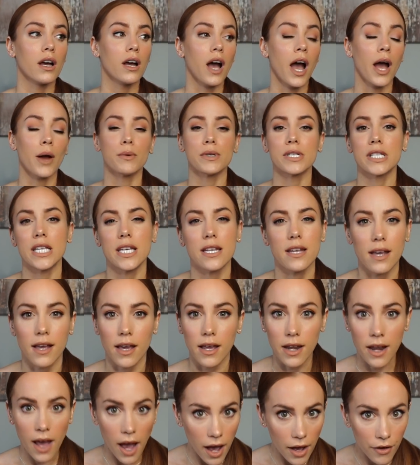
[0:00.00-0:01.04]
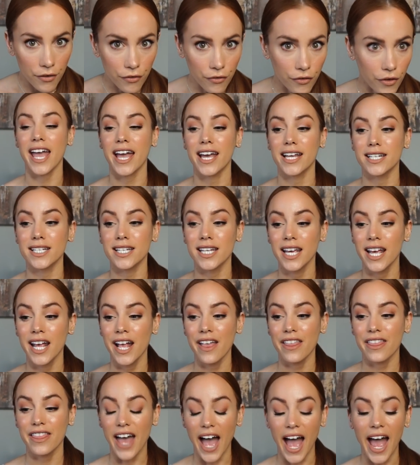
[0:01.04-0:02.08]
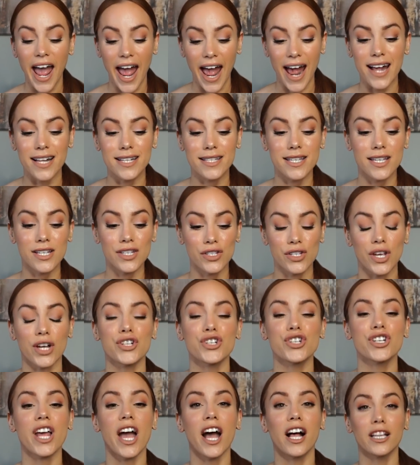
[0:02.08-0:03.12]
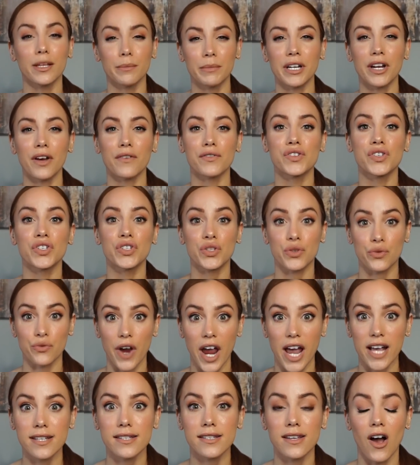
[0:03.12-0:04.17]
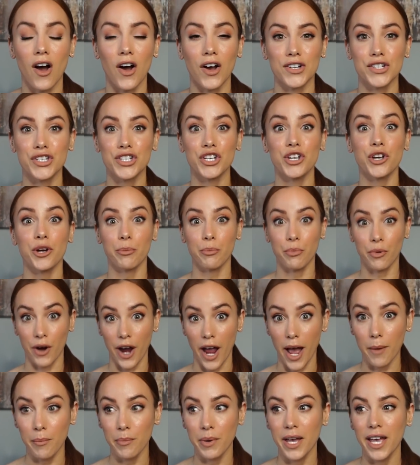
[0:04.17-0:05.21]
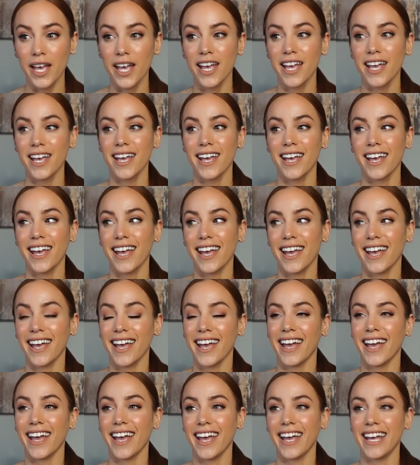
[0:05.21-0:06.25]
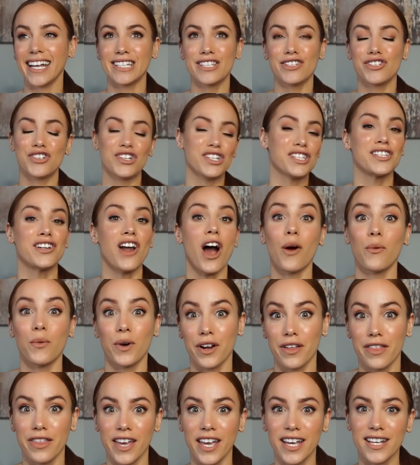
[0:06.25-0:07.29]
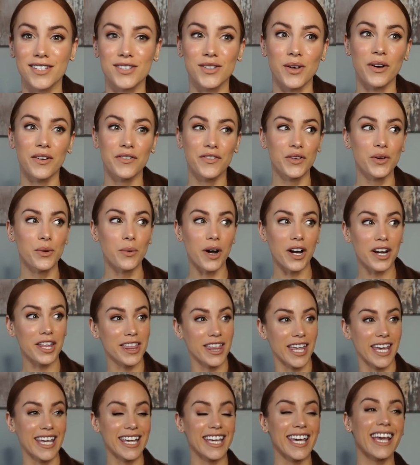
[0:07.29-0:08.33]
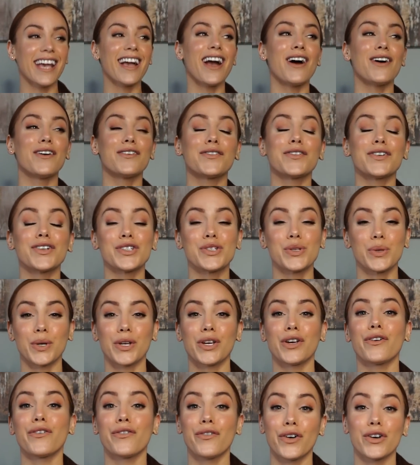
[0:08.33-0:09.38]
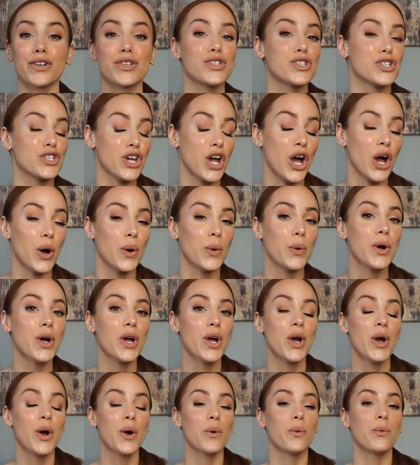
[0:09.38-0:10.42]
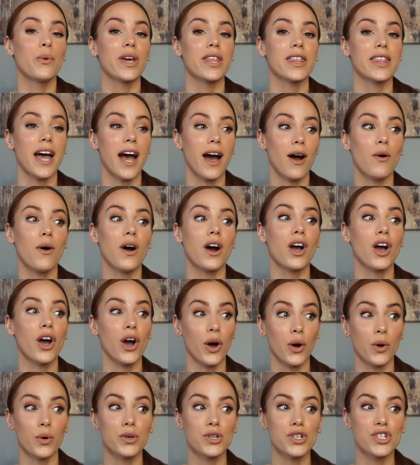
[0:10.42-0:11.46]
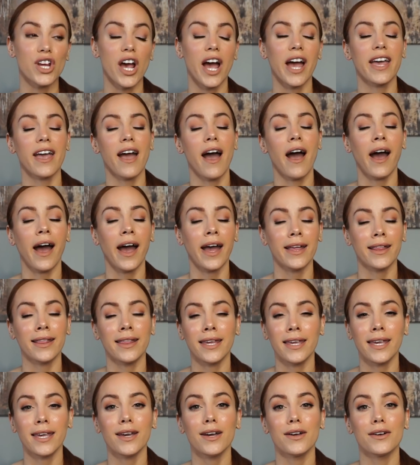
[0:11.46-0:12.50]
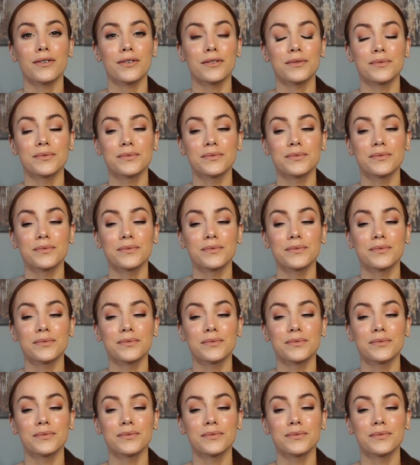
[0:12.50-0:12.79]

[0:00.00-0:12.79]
I was eating enough, and that adds such an element of stress onto your prep. It's just not worth it. So if you are thinking of doing your first show without a coach, I highly